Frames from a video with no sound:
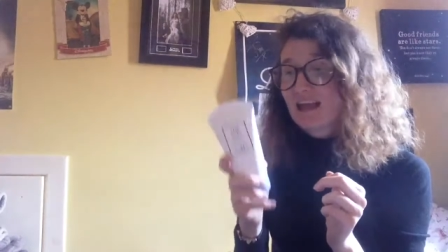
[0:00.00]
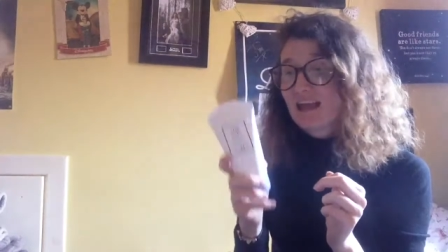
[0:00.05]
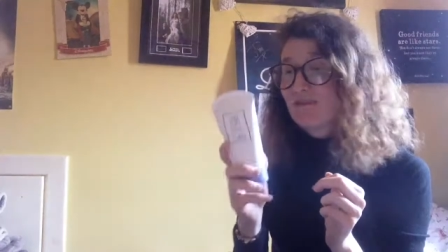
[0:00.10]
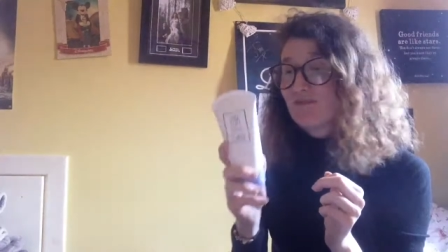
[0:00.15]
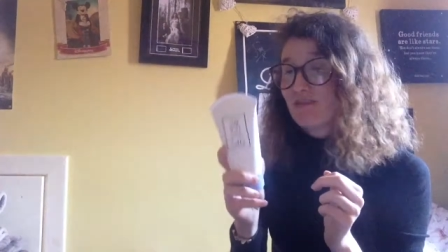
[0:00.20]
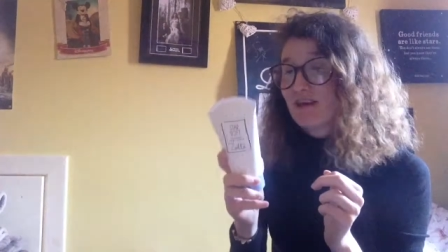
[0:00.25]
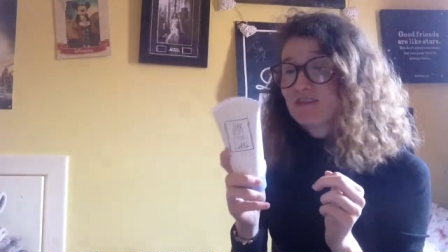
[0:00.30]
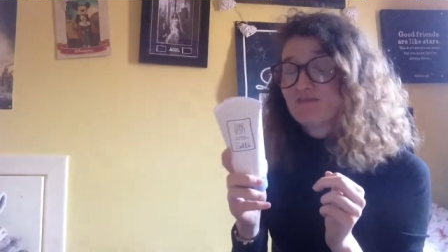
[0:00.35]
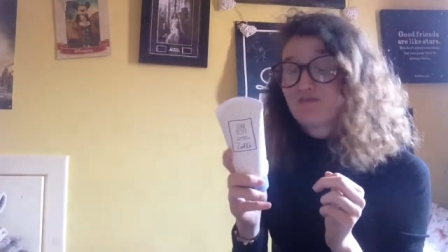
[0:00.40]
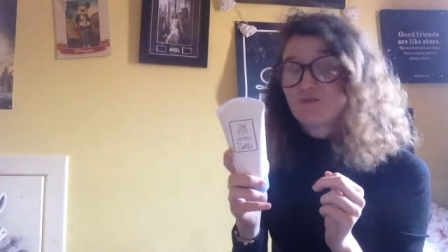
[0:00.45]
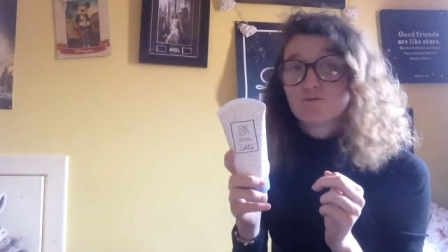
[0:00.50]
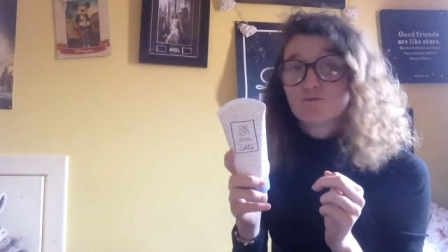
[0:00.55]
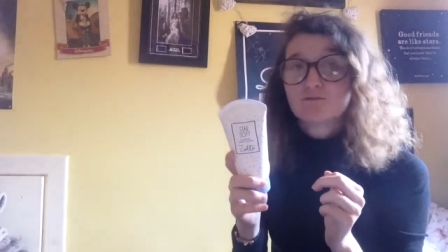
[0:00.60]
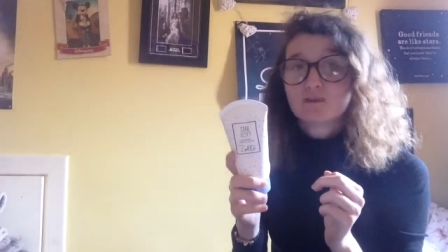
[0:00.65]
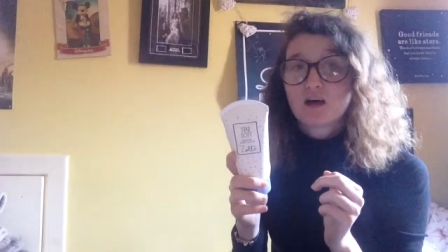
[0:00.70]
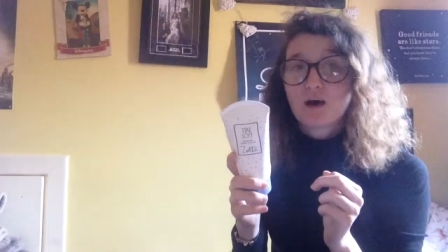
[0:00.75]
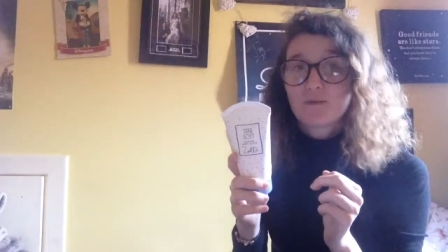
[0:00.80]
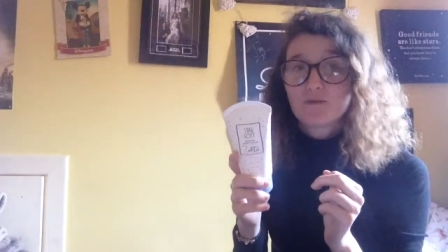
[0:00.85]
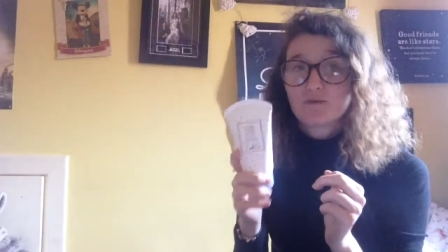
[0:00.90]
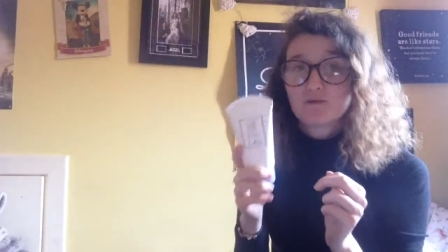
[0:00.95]
and if this foams
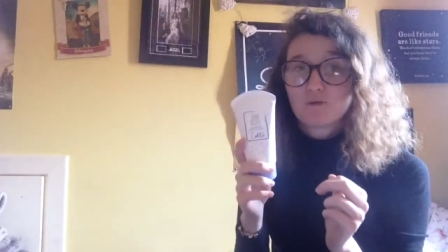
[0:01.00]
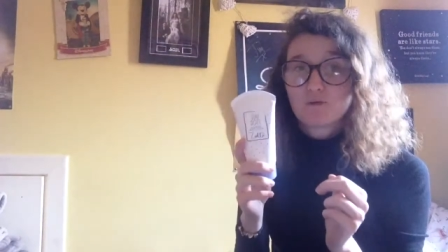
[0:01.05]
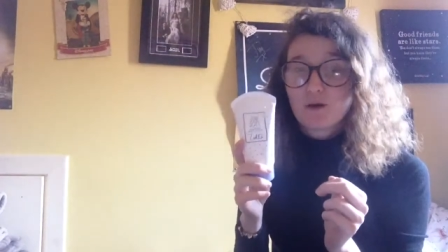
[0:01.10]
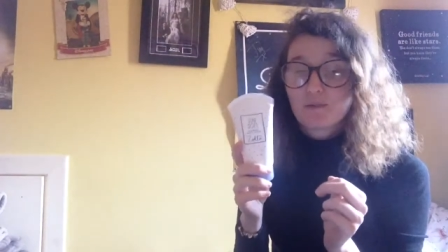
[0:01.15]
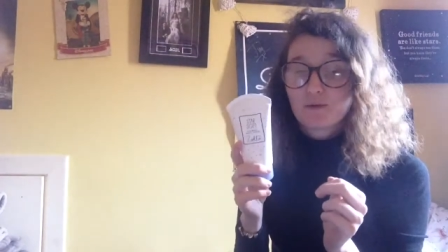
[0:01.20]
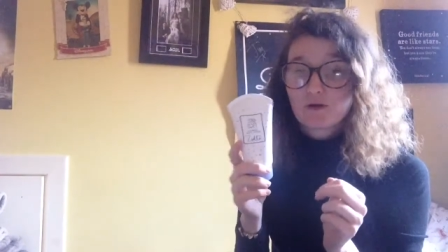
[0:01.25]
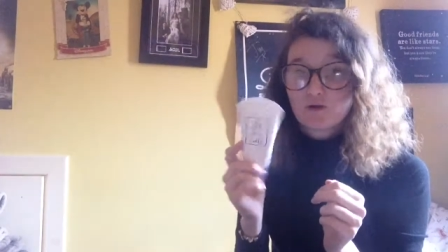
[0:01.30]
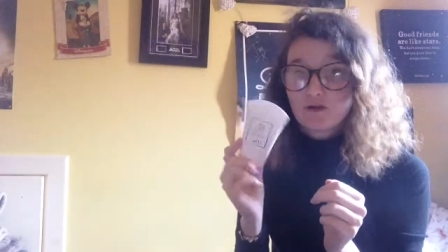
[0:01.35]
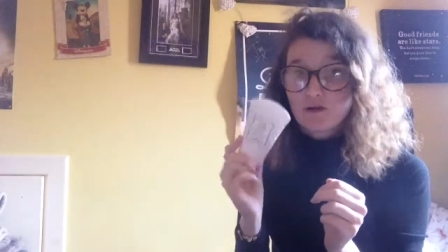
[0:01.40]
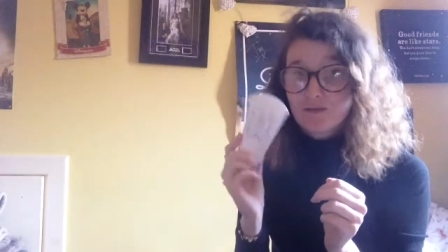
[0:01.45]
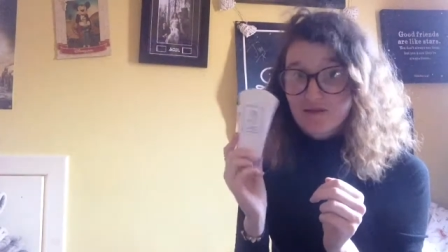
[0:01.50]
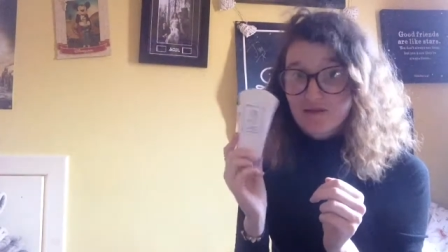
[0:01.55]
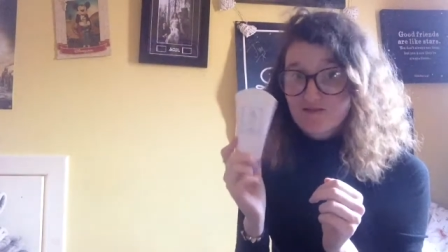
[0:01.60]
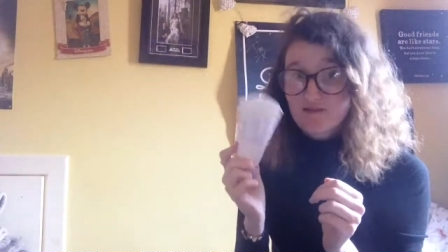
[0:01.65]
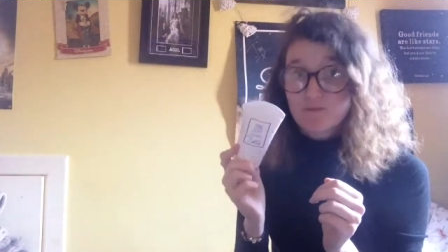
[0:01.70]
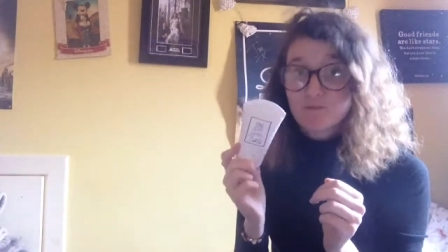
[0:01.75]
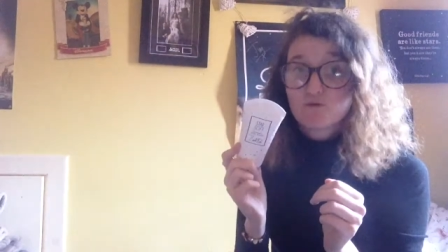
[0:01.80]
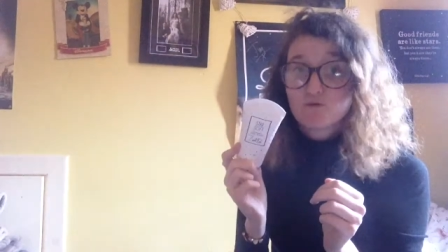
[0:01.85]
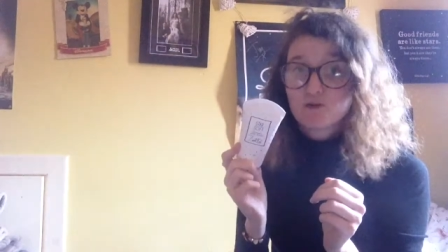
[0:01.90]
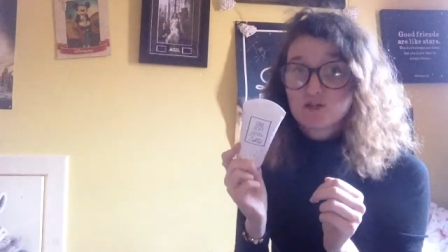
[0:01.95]
up it's probably going to be
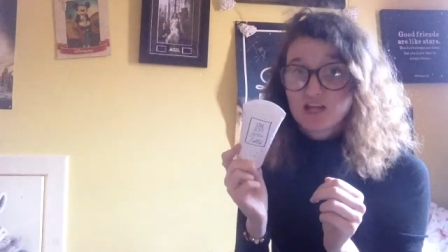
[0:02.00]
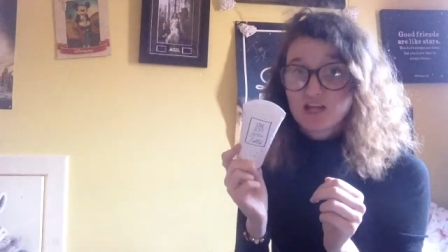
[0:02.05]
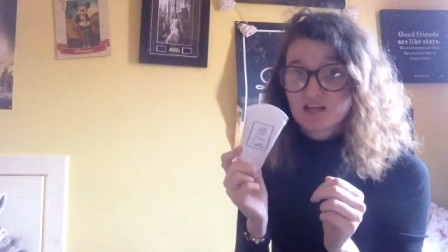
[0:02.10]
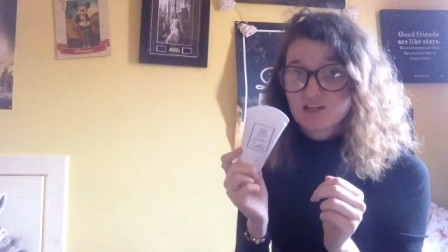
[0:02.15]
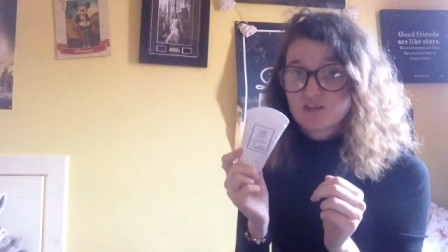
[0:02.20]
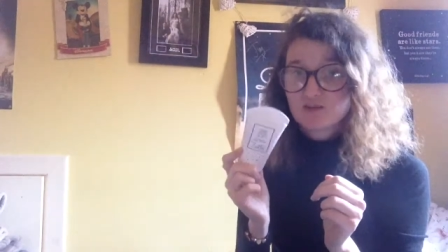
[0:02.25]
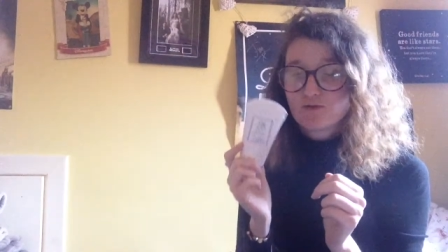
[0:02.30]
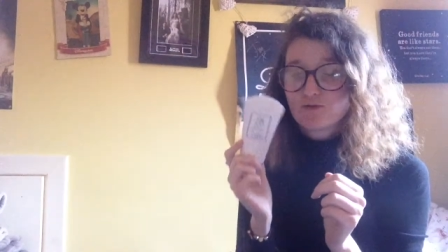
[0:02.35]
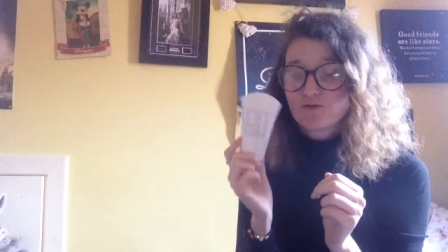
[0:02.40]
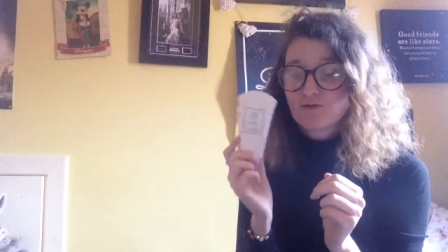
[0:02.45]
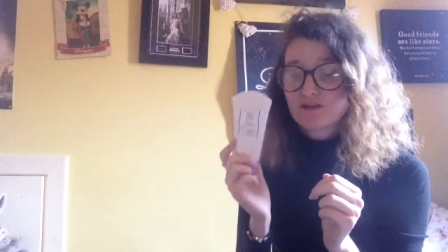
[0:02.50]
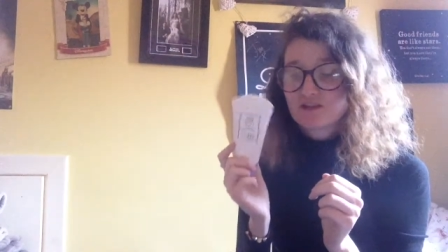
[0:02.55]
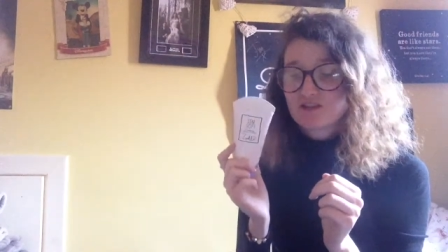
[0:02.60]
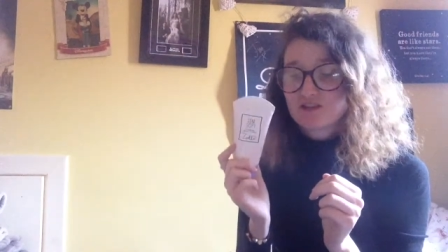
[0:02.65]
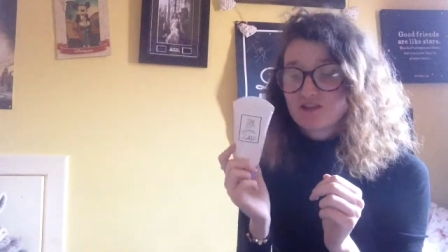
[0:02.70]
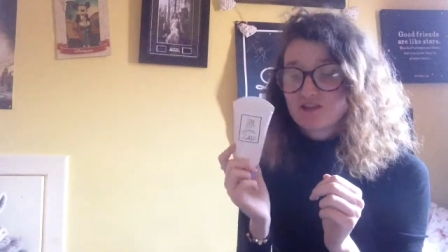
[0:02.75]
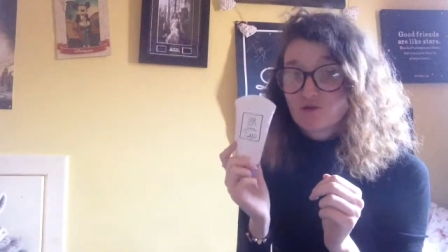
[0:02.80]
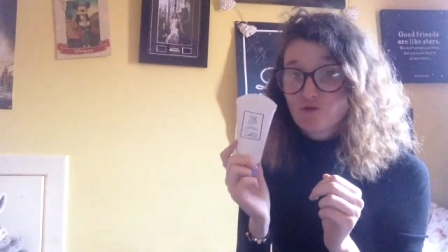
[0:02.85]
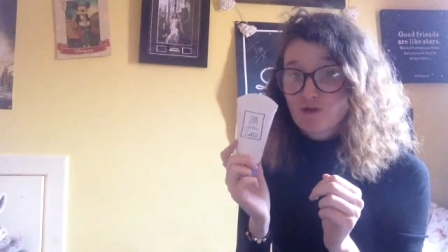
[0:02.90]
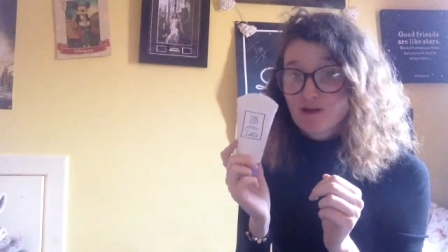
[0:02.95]
even more gentle, which
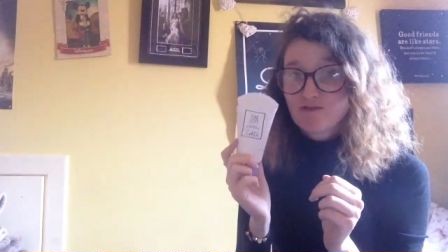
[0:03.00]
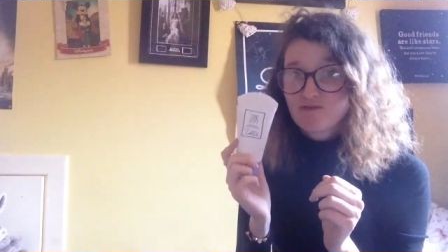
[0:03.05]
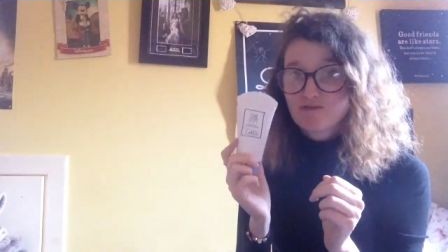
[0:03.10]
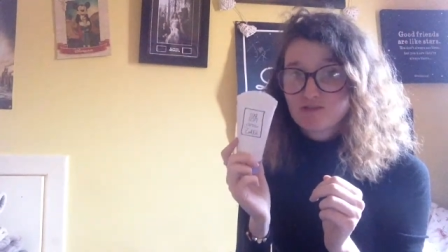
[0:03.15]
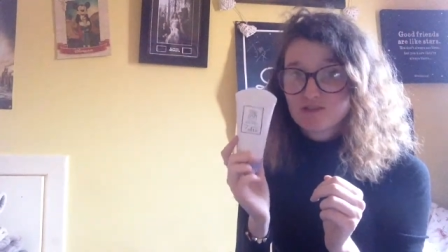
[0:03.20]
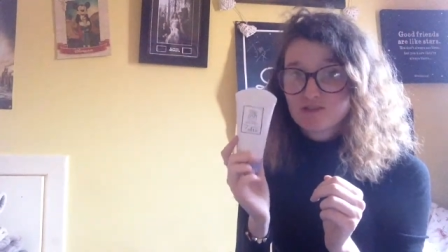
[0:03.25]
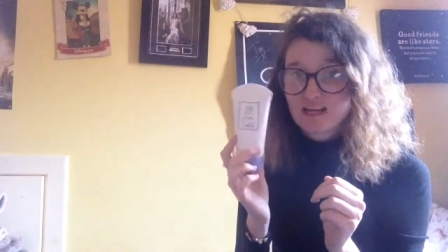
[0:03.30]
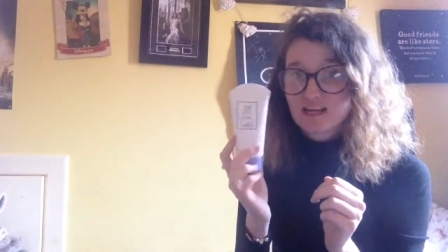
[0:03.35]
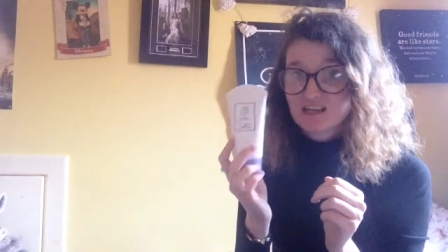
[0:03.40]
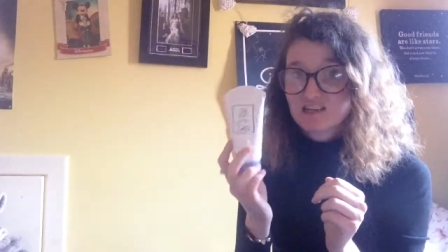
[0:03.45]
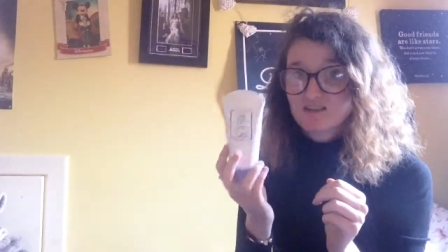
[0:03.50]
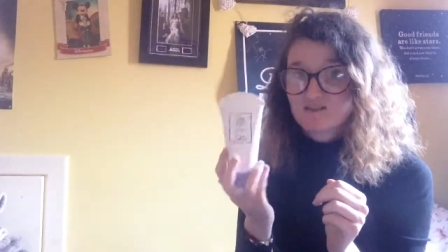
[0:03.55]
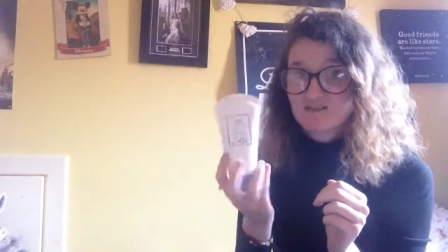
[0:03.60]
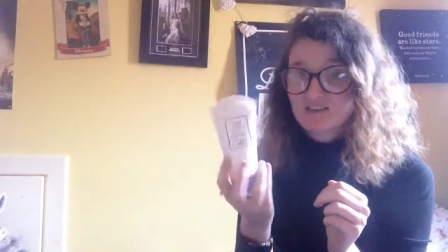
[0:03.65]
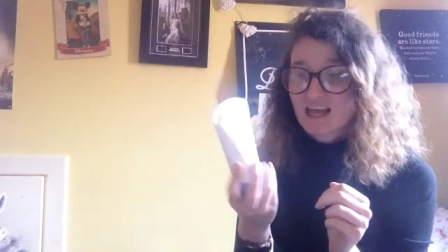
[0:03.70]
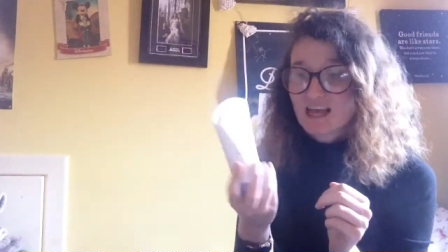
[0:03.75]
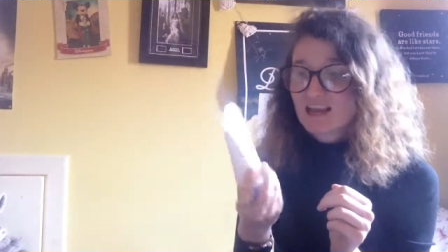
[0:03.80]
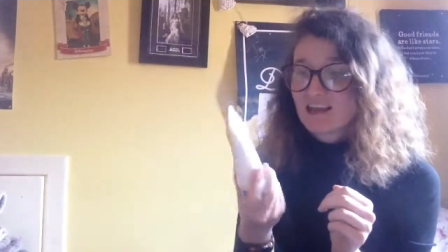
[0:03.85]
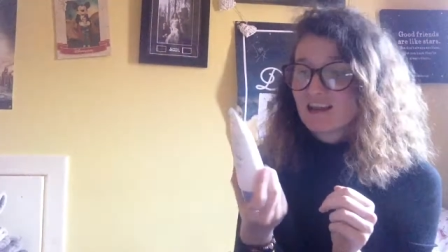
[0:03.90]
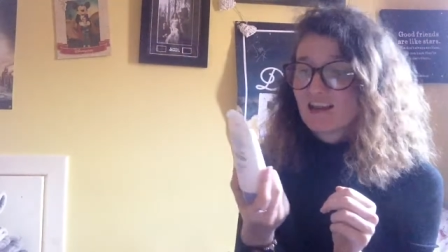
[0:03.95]
is great for sensitive
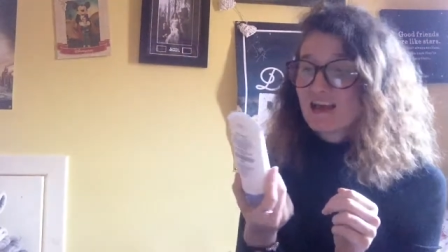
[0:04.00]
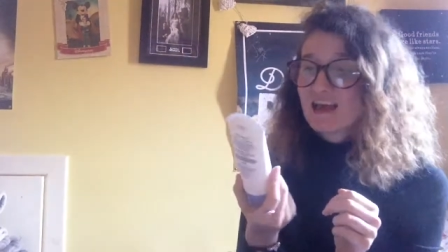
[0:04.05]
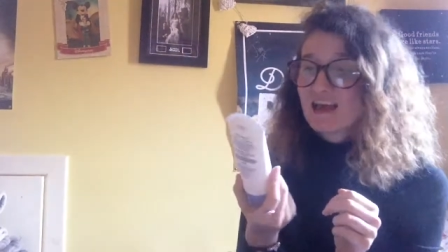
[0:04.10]
skin.